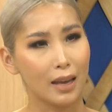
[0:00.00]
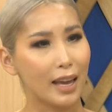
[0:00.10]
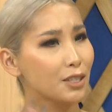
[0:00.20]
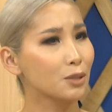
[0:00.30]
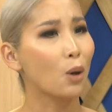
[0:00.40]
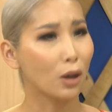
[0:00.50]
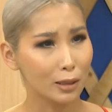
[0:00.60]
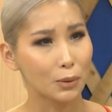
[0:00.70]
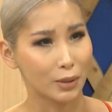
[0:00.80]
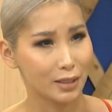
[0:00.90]
Asian
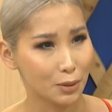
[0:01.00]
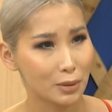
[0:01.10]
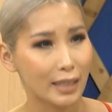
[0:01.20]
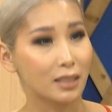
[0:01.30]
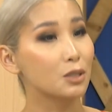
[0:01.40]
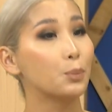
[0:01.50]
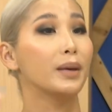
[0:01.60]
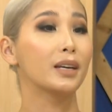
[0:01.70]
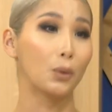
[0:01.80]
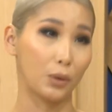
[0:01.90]
Model Awards." It was like this
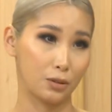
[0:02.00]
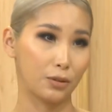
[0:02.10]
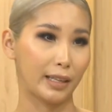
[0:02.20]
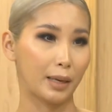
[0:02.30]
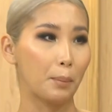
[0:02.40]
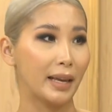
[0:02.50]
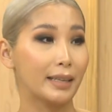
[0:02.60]
big awards for like many